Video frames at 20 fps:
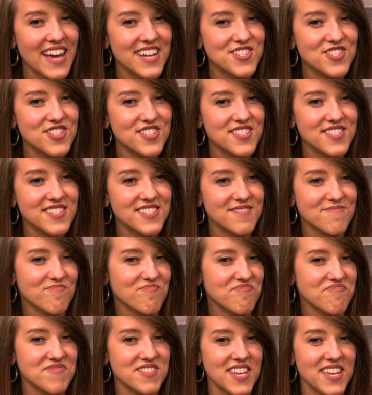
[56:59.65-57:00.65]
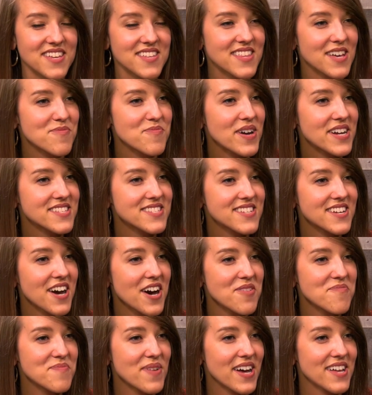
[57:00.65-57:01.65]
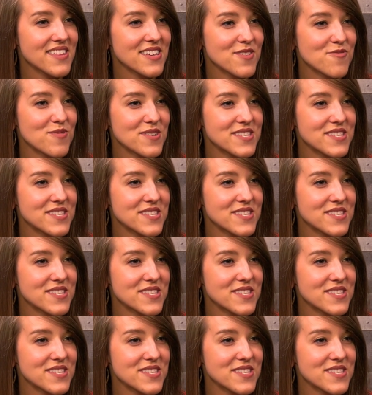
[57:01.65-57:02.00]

just take that back to combat. Like